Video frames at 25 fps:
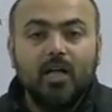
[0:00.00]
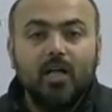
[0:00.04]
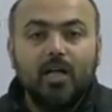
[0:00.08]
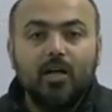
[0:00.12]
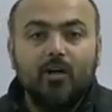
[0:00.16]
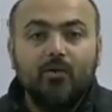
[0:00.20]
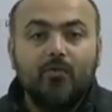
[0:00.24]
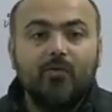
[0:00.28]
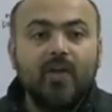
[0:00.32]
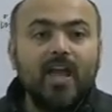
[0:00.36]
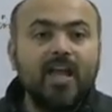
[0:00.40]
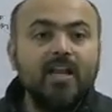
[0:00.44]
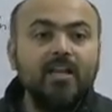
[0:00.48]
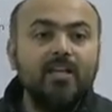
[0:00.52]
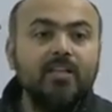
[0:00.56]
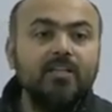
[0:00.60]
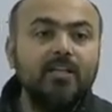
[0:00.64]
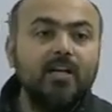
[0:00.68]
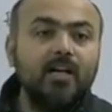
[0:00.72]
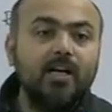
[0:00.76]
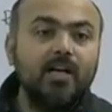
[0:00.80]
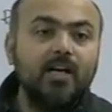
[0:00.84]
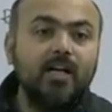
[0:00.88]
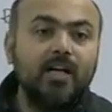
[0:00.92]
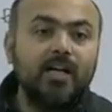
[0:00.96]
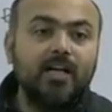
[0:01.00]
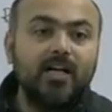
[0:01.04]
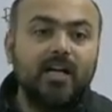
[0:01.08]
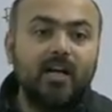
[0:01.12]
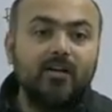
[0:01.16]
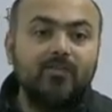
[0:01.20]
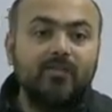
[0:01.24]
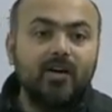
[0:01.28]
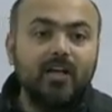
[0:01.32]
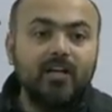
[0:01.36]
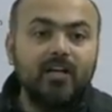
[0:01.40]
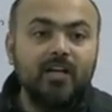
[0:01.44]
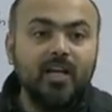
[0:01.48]
when the
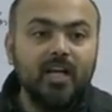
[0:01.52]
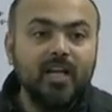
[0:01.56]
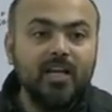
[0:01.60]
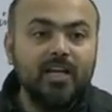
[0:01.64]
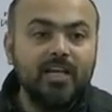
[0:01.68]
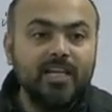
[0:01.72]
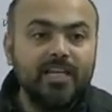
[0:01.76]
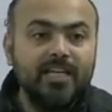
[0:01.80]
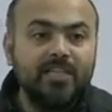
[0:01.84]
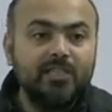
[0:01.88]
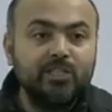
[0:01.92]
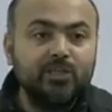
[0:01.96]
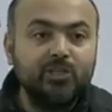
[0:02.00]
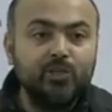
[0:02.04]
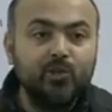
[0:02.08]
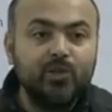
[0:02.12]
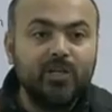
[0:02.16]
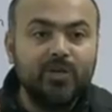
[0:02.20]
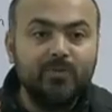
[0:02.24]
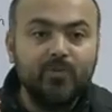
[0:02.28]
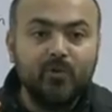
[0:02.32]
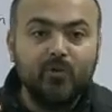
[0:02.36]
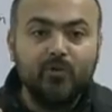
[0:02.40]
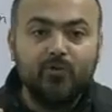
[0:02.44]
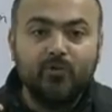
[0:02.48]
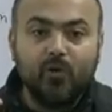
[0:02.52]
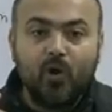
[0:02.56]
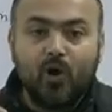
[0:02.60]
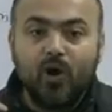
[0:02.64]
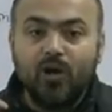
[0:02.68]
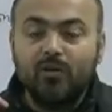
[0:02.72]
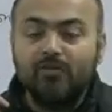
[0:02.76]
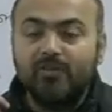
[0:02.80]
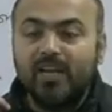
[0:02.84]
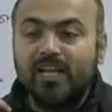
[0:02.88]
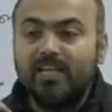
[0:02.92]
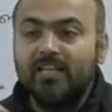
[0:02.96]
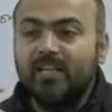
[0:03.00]
governor is to remove
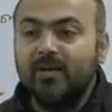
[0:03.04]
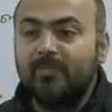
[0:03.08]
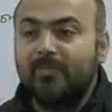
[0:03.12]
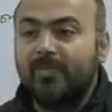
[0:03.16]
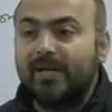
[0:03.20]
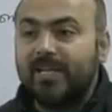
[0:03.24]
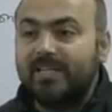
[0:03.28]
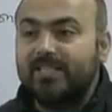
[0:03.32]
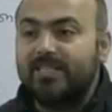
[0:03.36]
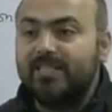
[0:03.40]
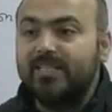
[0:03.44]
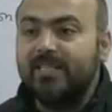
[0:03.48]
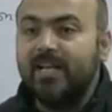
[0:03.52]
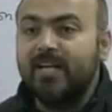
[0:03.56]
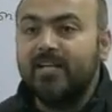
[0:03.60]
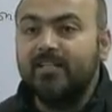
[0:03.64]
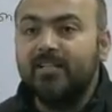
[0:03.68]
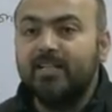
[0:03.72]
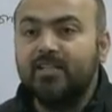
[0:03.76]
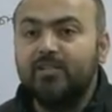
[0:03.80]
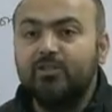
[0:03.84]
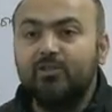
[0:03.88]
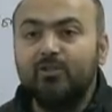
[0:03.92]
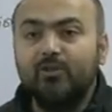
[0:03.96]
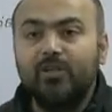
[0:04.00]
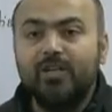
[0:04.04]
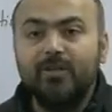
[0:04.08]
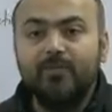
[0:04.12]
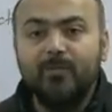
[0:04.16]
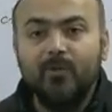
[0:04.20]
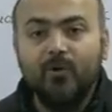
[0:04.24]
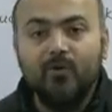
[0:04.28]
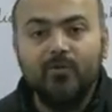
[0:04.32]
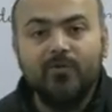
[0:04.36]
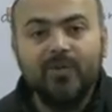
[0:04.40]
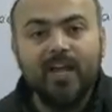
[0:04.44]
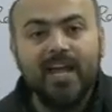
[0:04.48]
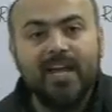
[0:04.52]
or when the president is to
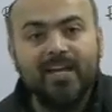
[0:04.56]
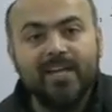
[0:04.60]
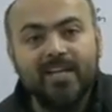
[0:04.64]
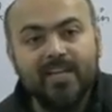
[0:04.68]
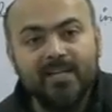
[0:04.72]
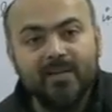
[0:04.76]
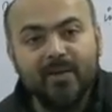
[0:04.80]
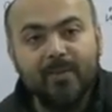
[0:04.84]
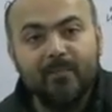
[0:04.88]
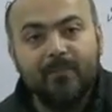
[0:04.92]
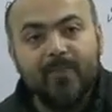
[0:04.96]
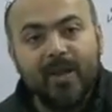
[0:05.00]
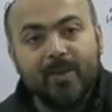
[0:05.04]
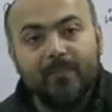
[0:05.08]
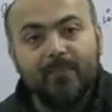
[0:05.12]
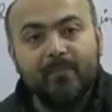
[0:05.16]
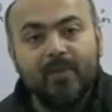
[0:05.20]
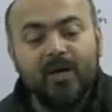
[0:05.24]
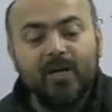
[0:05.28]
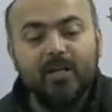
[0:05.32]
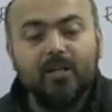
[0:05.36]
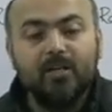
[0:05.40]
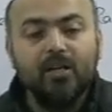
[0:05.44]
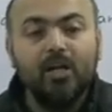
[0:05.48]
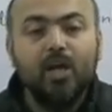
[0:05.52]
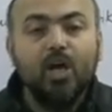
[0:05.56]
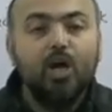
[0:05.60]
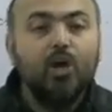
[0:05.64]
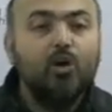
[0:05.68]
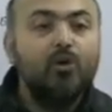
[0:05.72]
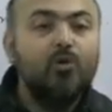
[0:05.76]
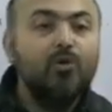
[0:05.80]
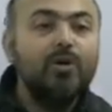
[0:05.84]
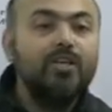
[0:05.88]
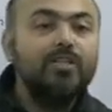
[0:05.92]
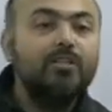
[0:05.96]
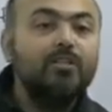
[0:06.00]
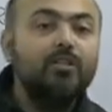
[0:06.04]
remove any member
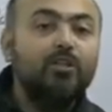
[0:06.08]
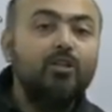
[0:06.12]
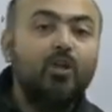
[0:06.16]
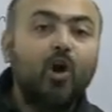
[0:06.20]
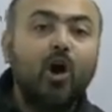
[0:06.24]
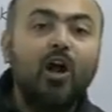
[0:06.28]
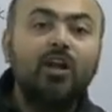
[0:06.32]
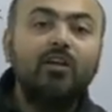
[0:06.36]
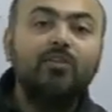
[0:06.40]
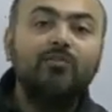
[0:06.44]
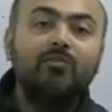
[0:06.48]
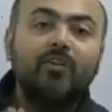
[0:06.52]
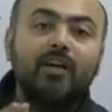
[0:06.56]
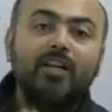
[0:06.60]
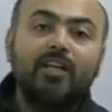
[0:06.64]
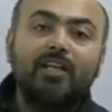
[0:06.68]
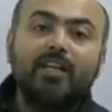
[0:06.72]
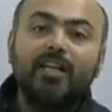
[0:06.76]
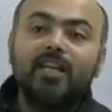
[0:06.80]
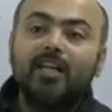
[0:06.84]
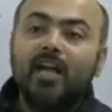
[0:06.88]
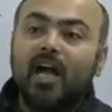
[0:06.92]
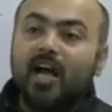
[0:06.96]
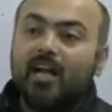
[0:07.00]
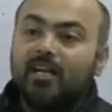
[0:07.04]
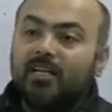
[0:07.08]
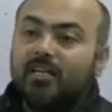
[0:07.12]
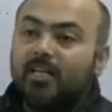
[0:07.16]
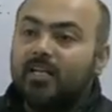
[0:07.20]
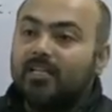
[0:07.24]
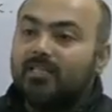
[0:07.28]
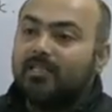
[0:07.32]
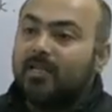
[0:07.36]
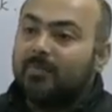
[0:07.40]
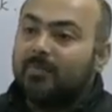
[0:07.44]
who is not working under the